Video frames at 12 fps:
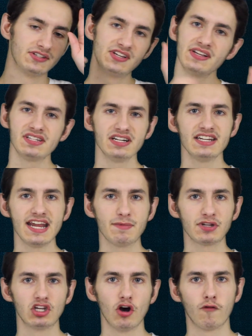Sin City, A Dame
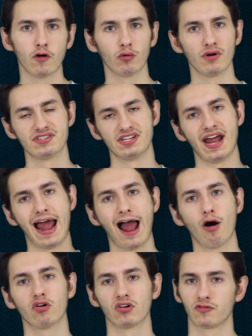to Kill For was 1
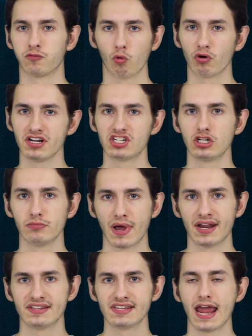hour and 42
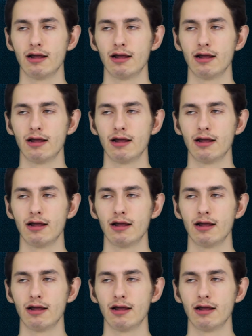minutes.